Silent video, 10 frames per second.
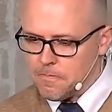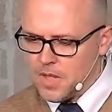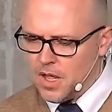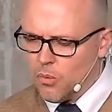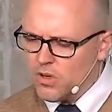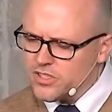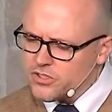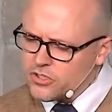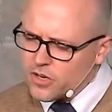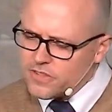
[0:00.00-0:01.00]
And once the
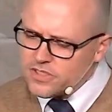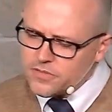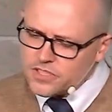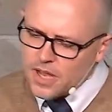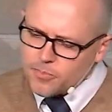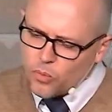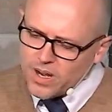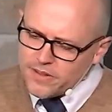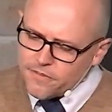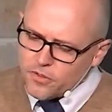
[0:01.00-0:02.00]
servants have stopped
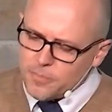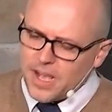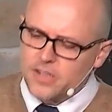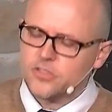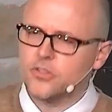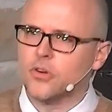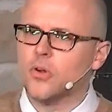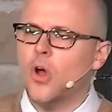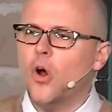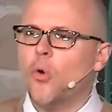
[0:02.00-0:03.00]
waiting for their master,
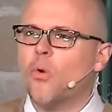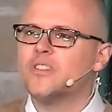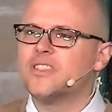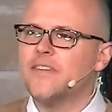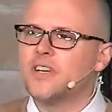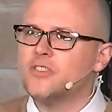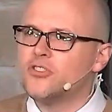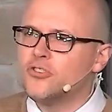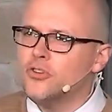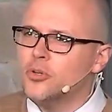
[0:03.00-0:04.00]
once they've
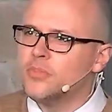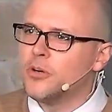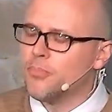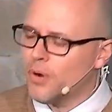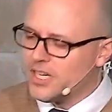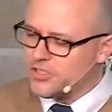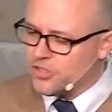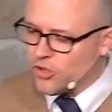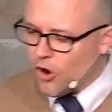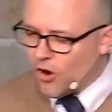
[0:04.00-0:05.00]
consumed and oppressed to
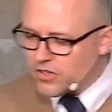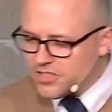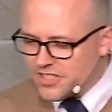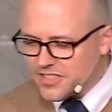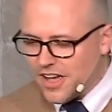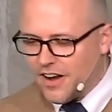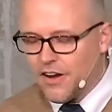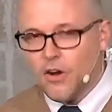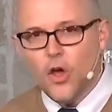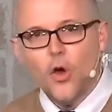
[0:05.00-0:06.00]
their heart's
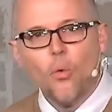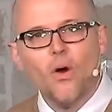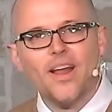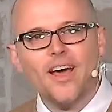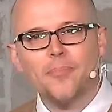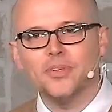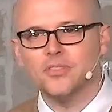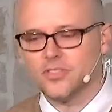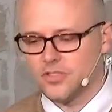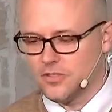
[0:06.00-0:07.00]
desire, what happens?